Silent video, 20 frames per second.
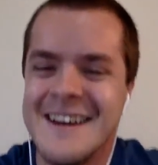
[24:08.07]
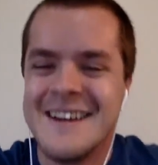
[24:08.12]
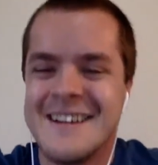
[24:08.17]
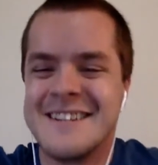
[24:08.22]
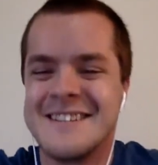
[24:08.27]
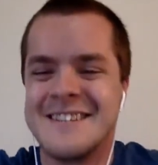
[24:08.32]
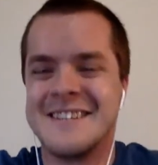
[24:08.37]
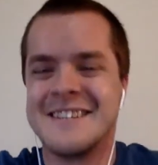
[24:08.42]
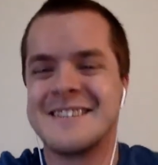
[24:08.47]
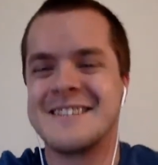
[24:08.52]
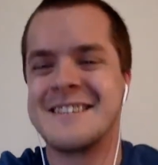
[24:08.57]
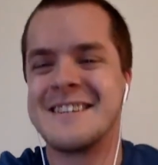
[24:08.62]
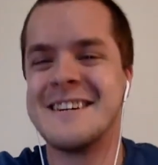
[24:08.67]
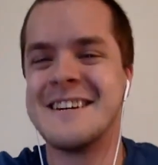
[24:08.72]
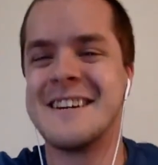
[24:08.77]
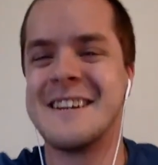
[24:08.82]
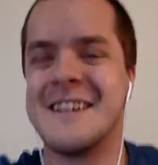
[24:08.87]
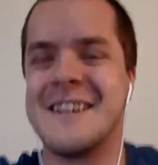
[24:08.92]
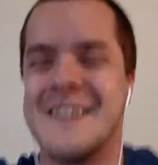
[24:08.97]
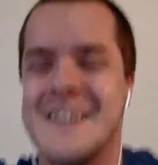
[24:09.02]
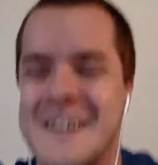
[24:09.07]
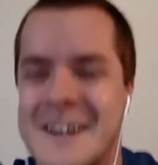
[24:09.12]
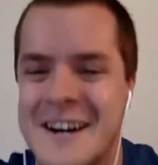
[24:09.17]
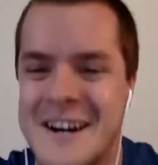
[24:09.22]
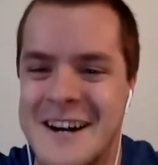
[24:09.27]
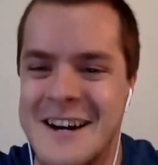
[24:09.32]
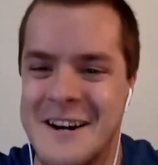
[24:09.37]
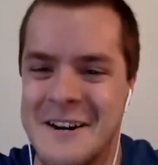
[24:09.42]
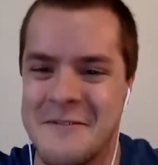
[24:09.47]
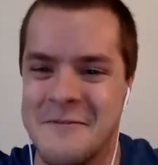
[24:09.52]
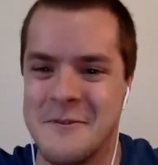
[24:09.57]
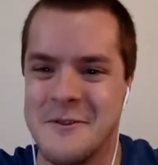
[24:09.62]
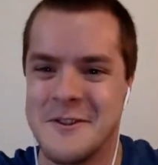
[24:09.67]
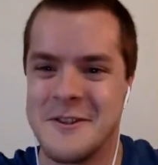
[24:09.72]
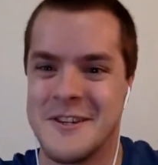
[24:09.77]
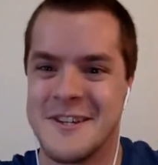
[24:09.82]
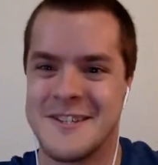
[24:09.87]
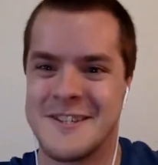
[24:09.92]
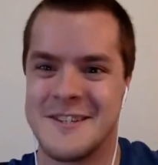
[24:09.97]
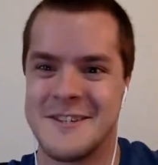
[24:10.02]
Just kidding. For the
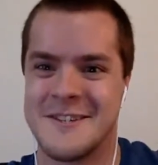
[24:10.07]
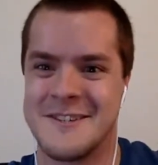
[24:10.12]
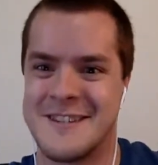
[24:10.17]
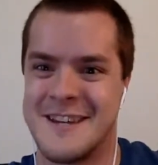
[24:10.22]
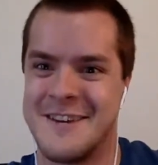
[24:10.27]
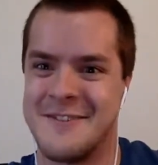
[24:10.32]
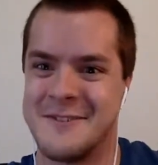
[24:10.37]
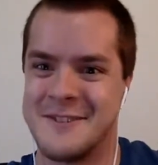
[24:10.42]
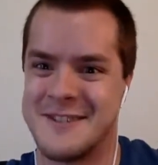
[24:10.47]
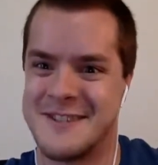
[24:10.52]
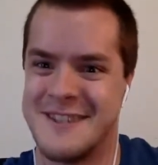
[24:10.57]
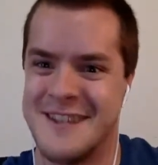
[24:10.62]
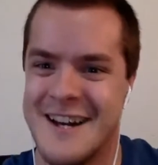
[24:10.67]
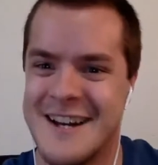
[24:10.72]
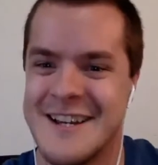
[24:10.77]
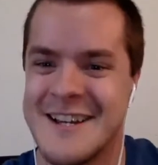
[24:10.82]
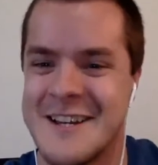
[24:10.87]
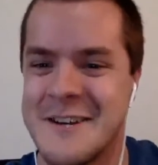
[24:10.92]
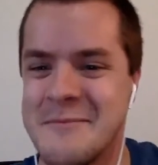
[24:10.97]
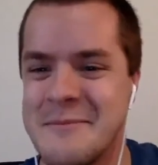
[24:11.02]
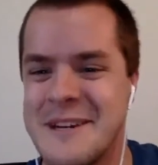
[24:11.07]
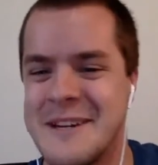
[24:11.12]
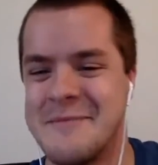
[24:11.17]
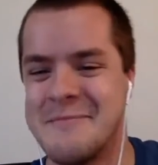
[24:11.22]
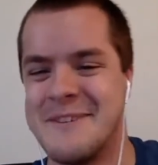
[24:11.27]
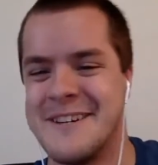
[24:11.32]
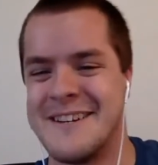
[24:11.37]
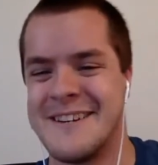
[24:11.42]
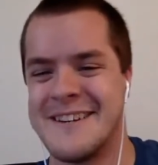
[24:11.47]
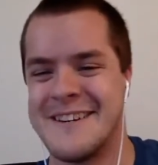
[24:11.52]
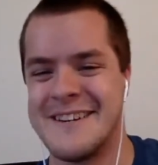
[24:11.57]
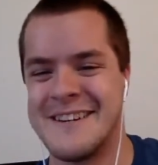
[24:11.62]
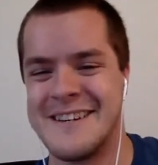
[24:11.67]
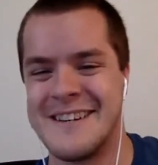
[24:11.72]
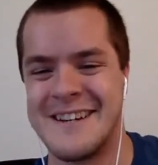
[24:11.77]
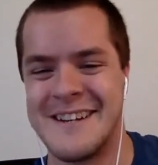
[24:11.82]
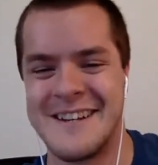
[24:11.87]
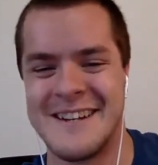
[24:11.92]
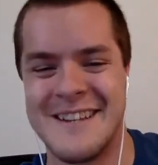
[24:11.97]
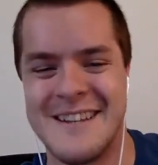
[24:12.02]
listeners, that was not a commitment
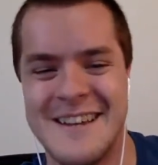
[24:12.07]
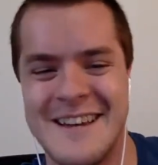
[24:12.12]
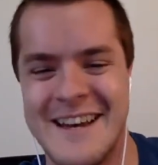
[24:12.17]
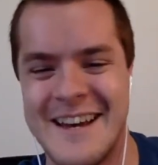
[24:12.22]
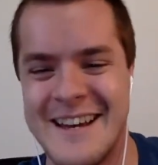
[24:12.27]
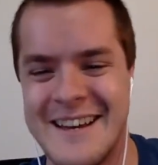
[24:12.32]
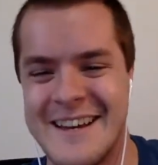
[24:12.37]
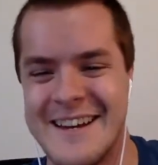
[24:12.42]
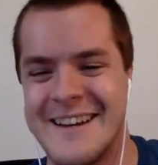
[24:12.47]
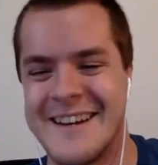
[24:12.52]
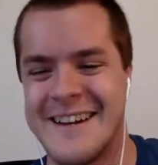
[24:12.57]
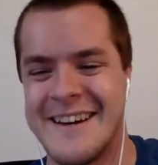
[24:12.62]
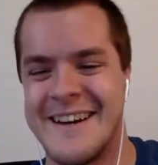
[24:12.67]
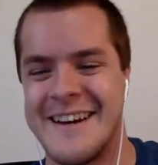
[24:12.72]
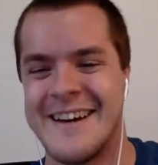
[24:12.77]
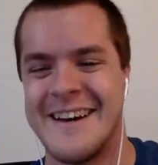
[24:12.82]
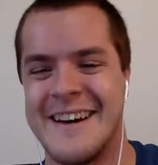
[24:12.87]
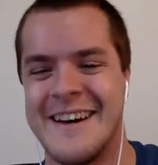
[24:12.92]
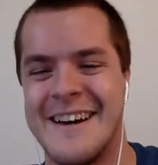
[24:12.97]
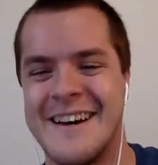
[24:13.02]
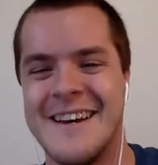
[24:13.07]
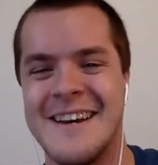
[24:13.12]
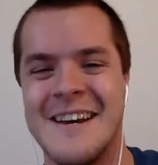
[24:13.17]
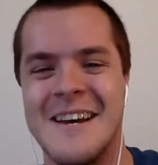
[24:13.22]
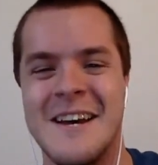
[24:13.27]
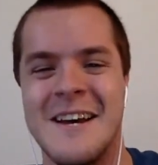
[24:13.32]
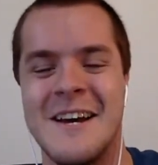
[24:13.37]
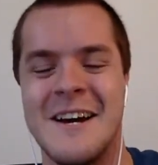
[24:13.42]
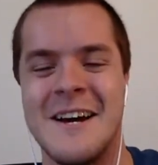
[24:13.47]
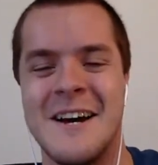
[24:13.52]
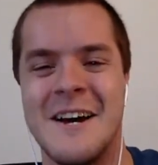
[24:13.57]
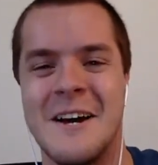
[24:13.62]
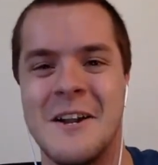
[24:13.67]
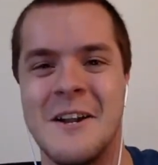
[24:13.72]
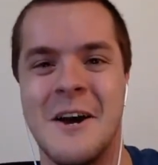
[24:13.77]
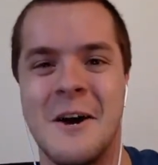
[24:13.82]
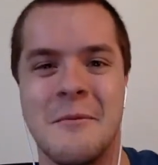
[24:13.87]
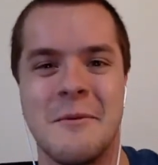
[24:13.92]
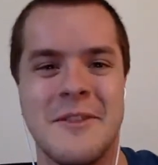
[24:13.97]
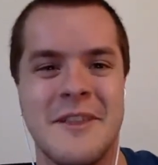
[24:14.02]
again.
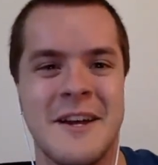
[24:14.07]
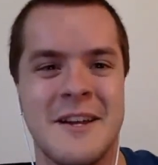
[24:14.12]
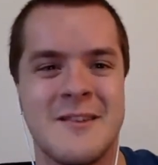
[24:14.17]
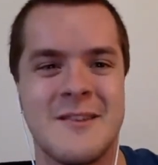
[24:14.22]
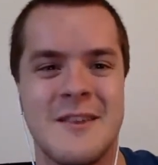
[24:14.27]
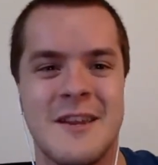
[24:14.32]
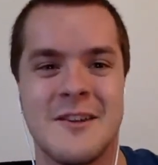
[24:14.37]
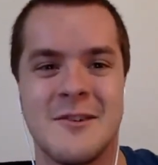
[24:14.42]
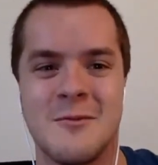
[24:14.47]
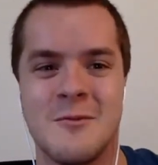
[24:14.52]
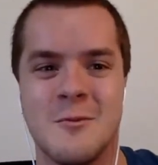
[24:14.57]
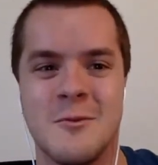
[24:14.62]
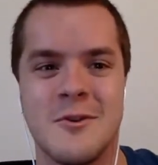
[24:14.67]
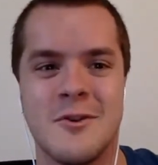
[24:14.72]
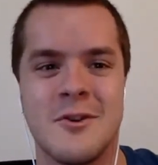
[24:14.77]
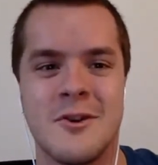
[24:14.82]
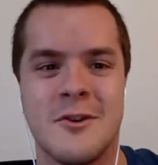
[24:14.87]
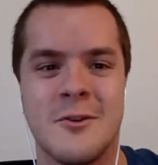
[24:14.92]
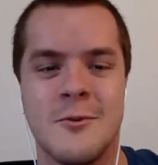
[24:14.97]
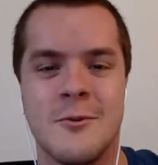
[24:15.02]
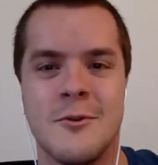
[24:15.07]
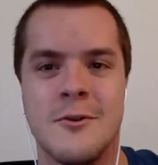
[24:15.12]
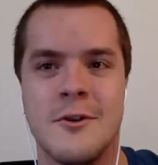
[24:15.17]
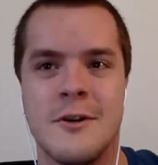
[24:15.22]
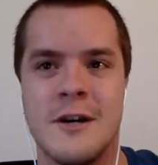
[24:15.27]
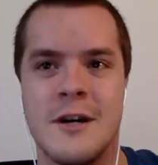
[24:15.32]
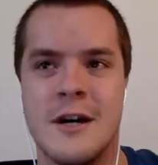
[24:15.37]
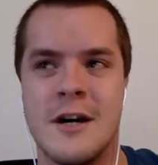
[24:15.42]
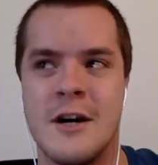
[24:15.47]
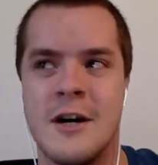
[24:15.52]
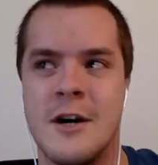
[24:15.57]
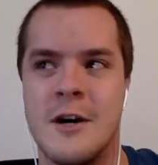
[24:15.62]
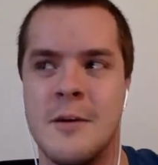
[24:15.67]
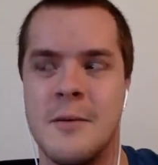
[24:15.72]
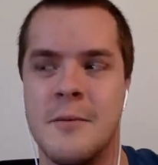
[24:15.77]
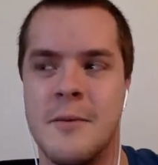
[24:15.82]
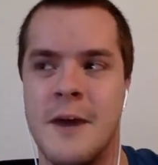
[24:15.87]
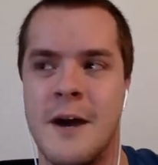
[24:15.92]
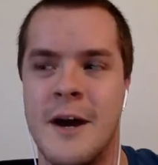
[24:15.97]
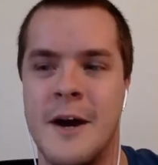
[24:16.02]
No, but that's really cool.
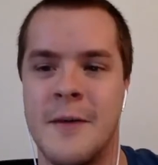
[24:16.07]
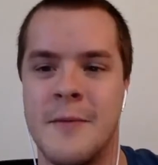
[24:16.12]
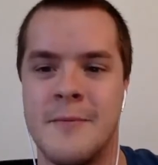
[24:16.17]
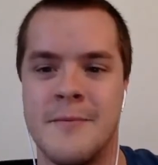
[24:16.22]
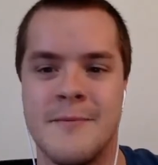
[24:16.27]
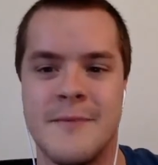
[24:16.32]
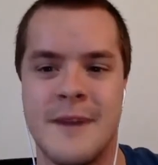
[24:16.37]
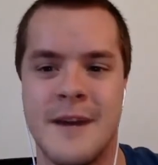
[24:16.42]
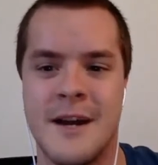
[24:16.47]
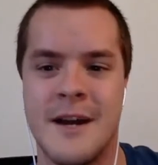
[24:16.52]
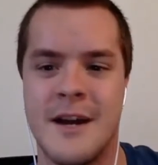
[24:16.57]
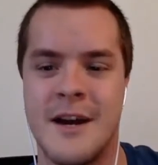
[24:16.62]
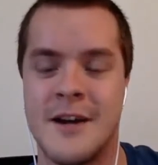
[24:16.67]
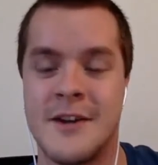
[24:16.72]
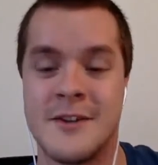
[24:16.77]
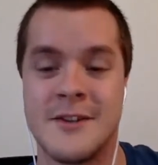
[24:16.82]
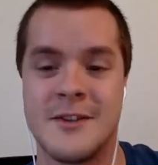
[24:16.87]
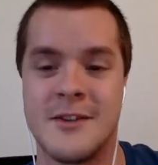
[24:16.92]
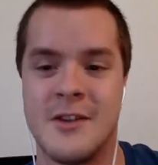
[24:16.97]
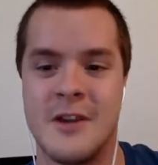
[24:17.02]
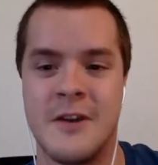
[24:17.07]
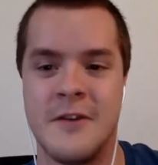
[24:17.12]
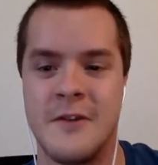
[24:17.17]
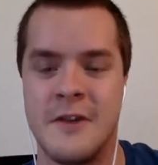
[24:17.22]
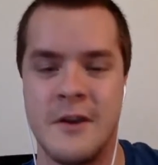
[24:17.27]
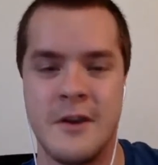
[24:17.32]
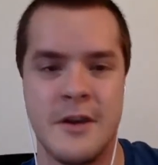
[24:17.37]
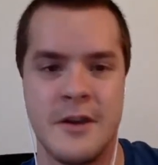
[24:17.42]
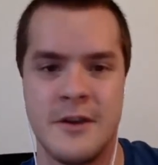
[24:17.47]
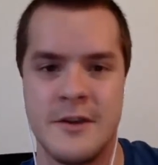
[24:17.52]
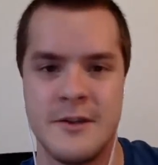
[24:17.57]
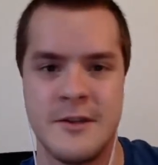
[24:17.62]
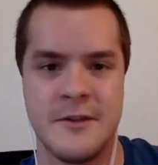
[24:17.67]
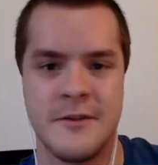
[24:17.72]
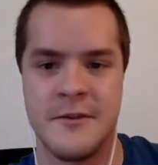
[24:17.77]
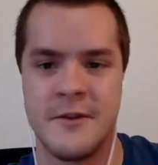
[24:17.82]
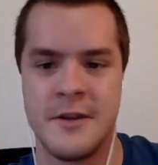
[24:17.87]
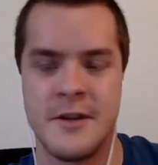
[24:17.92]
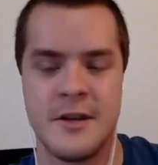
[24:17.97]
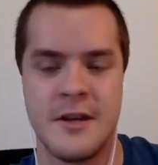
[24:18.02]
I just love hearing these
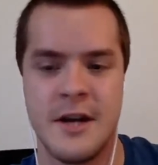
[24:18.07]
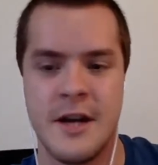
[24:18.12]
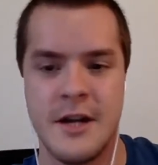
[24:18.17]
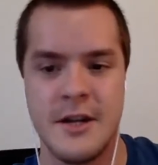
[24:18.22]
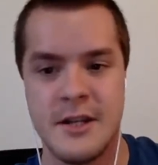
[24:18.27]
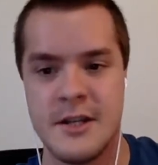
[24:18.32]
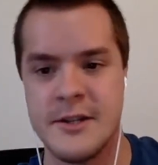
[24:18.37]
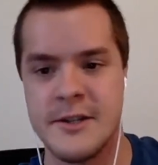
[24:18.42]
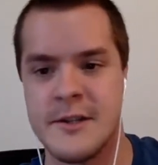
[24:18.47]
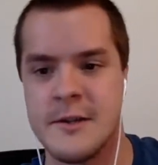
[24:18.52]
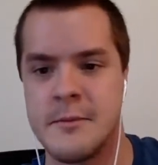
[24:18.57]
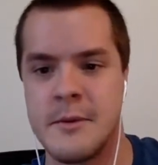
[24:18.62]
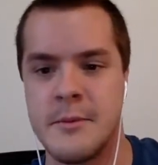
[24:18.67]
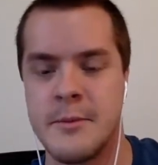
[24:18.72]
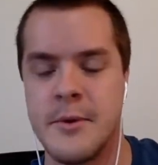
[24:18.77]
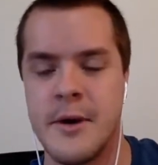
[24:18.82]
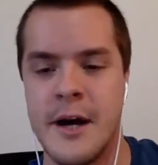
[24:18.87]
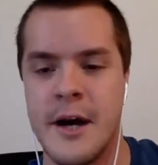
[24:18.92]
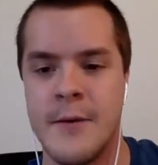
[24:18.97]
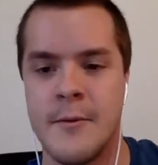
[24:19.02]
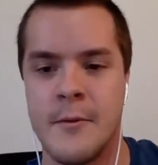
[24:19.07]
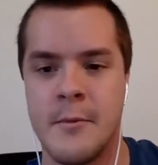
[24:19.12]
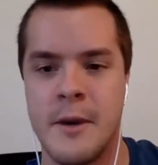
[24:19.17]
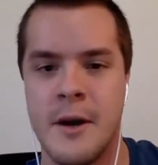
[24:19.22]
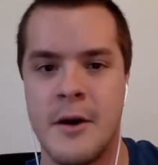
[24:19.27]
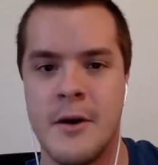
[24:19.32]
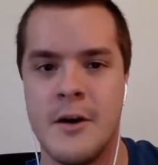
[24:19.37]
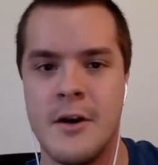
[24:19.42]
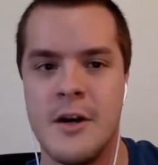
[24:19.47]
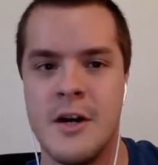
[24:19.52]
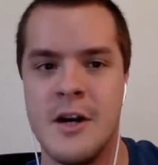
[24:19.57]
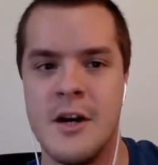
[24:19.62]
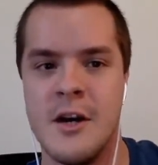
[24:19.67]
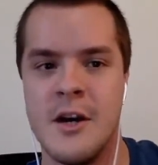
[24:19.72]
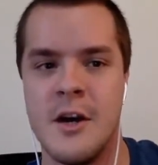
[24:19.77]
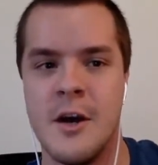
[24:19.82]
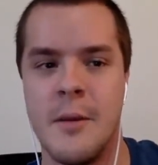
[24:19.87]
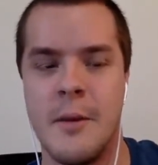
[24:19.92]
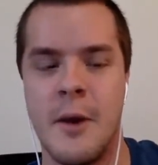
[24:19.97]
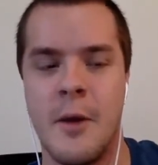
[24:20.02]
different ideas that people have
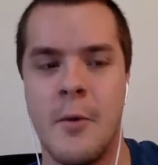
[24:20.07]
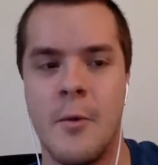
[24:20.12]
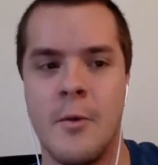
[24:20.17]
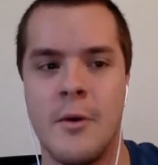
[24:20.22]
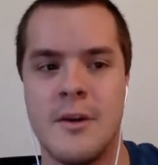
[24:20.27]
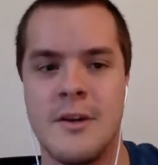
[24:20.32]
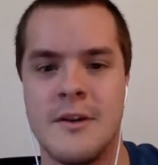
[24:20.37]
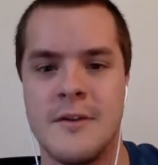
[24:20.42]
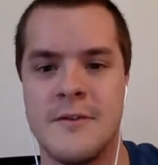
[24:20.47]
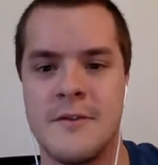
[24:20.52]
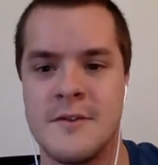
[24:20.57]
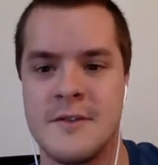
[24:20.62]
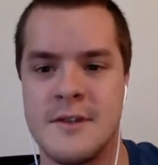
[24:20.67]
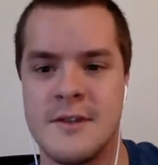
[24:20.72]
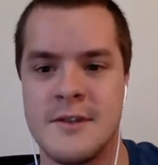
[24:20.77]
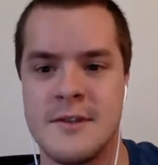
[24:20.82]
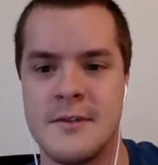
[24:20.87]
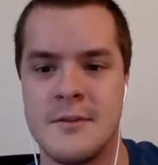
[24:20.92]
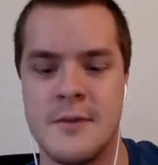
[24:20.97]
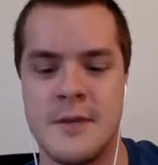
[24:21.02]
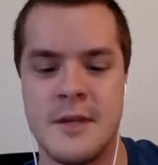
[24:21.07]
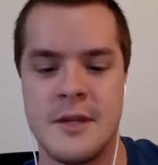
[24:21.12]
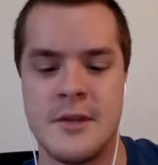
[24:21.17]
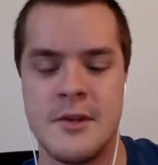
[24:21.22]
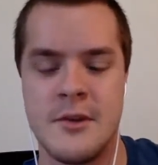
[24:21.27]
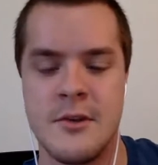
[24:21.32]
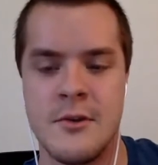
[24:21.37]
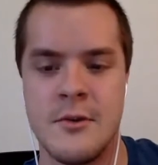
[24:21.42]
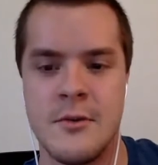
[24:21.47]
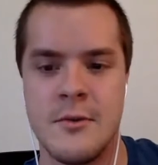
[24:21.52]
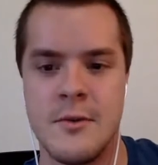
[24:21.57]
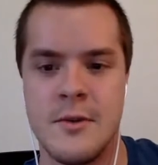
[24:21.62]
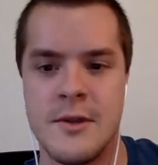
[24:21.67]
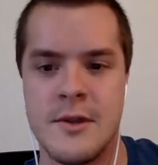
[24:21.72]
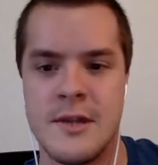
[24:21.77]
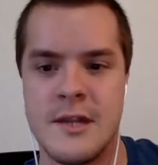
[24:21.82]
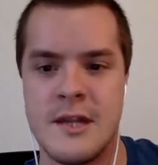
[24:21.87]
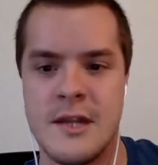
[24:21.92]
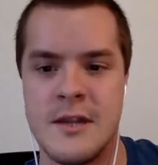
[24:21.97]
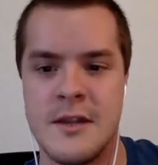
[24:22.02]
about what different things that we can do
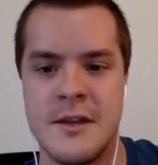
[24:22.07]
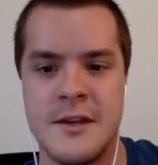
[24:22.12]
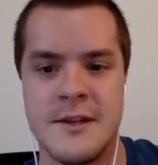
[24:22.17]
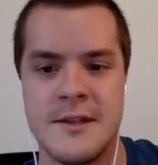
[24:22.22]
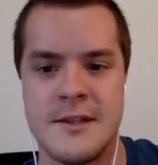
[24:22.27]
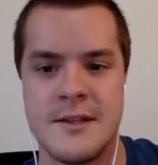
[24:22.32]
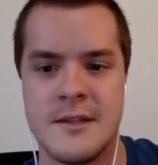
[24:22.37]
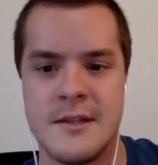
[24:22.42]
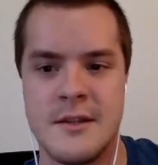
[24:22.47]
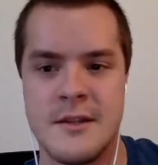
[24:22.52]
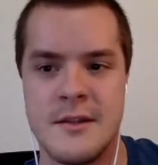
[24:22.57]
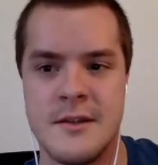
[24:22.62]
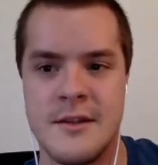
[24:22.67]
with these